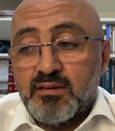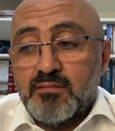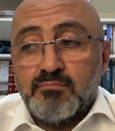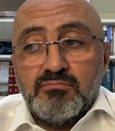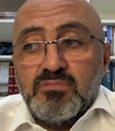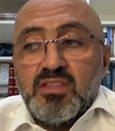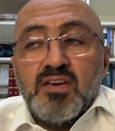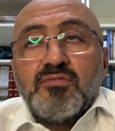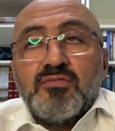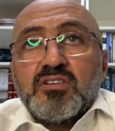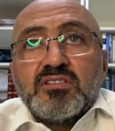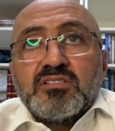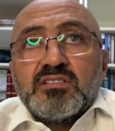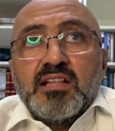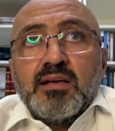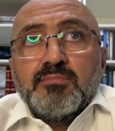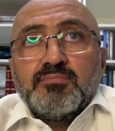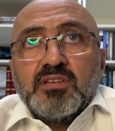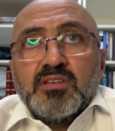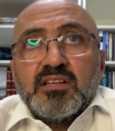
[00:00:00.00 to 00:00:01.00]
never
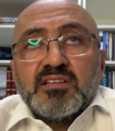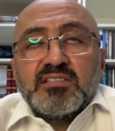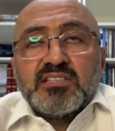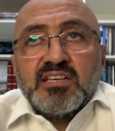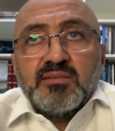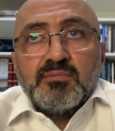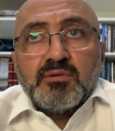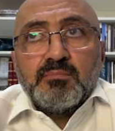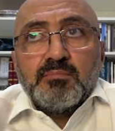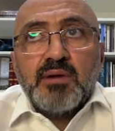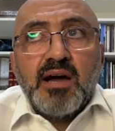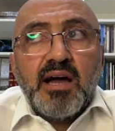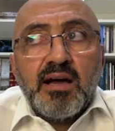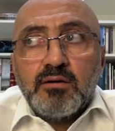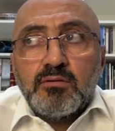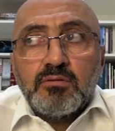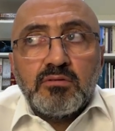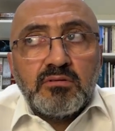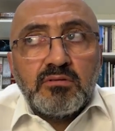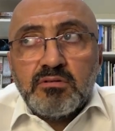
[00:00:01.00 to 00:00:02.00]
slept in a sleeping
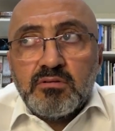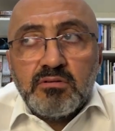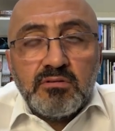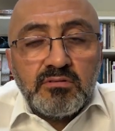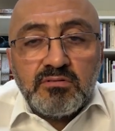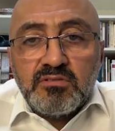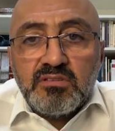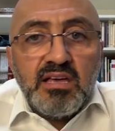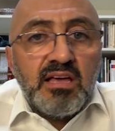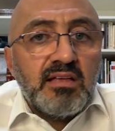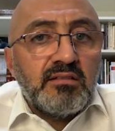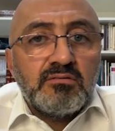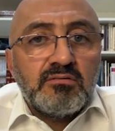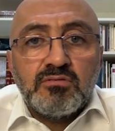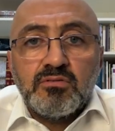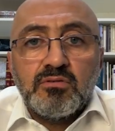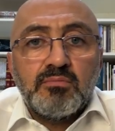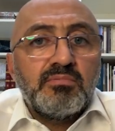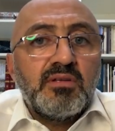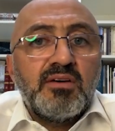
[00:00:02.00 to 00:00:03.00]
bag or
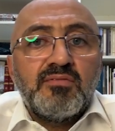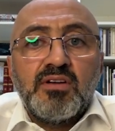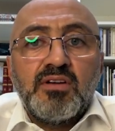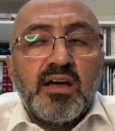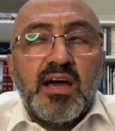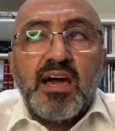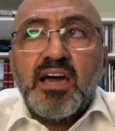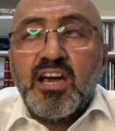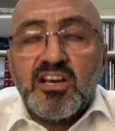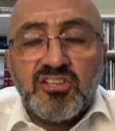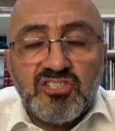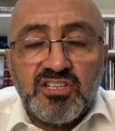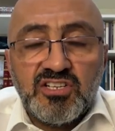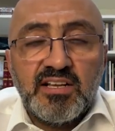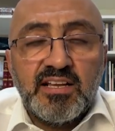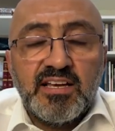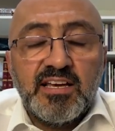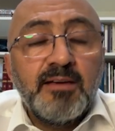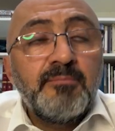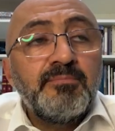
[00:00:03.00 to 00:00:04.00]
tent, or never. I
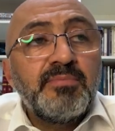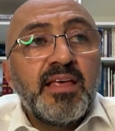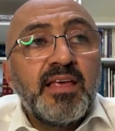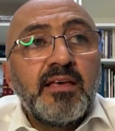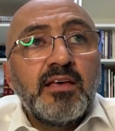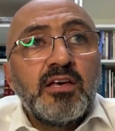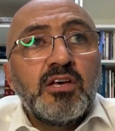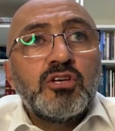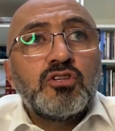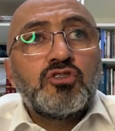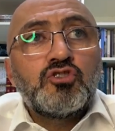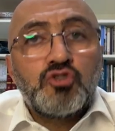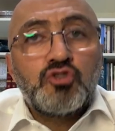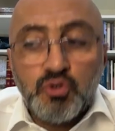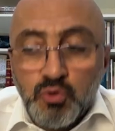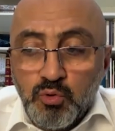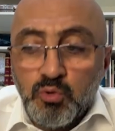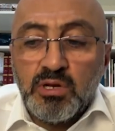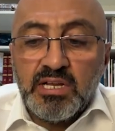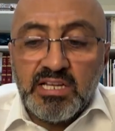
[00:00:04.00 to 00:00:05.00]
actually,
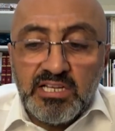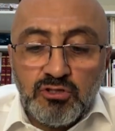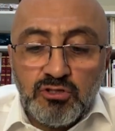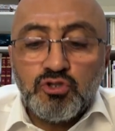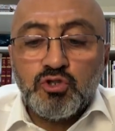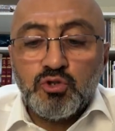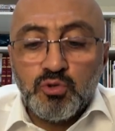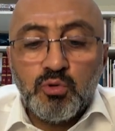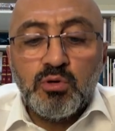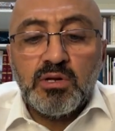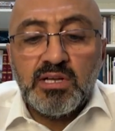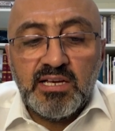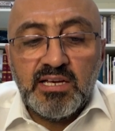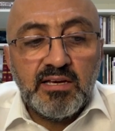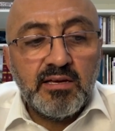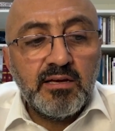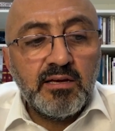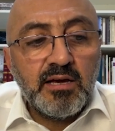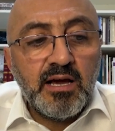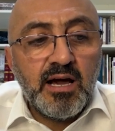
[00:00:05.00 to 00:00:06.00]

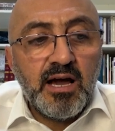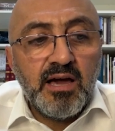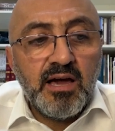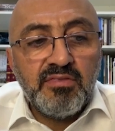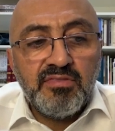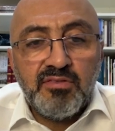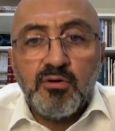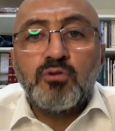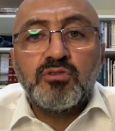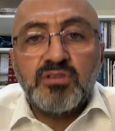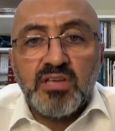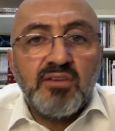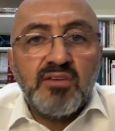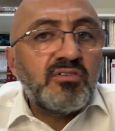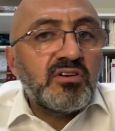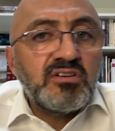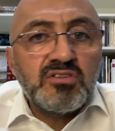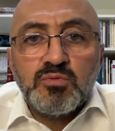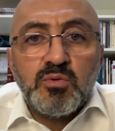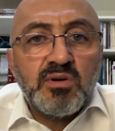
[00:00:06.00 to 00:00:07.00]
truly, I thought
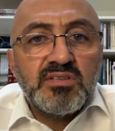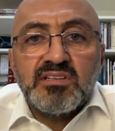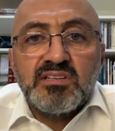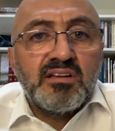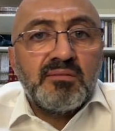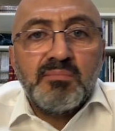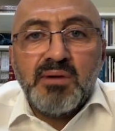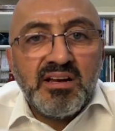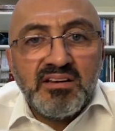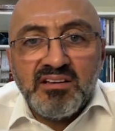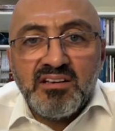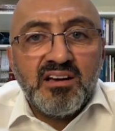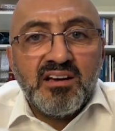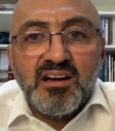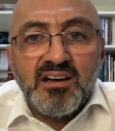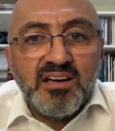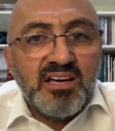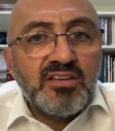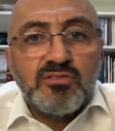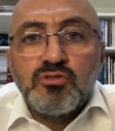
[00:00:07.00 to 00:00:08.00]
Everest was in America.
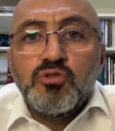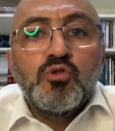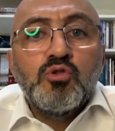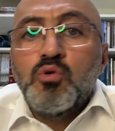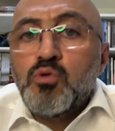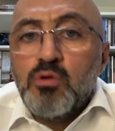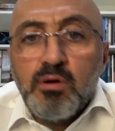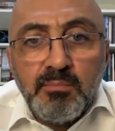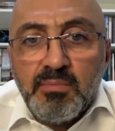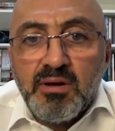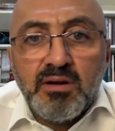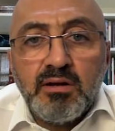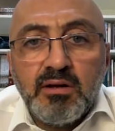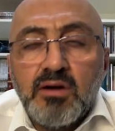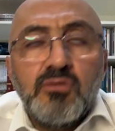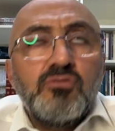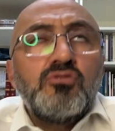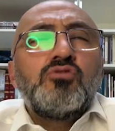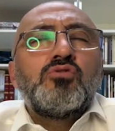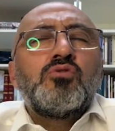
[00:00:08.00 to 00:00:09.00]
I had
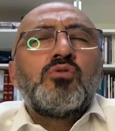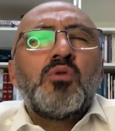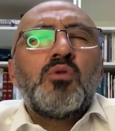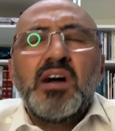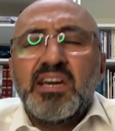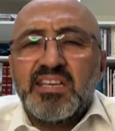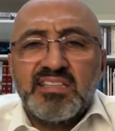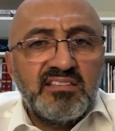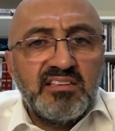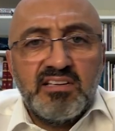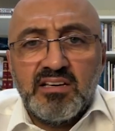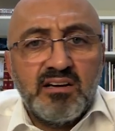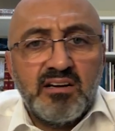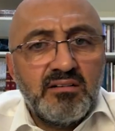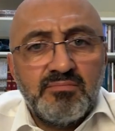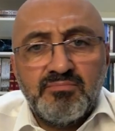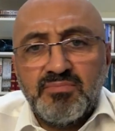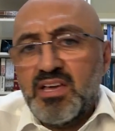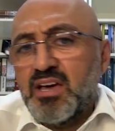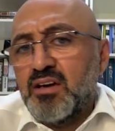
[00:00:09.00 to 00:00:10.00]
no idea
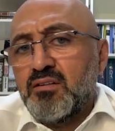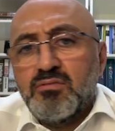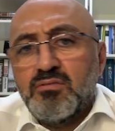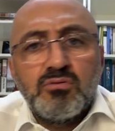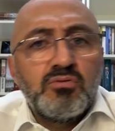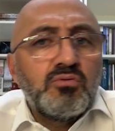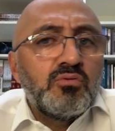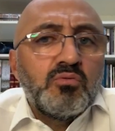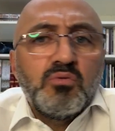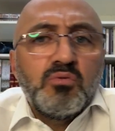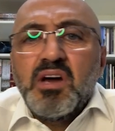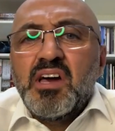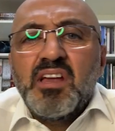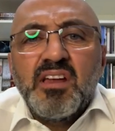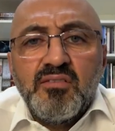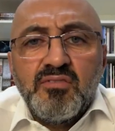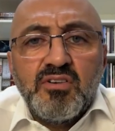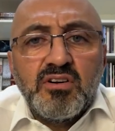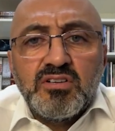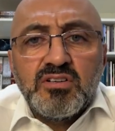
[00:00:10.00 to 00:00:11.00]
where
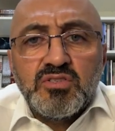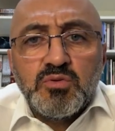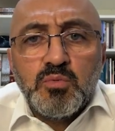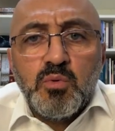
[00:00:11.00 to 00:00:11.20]
Everest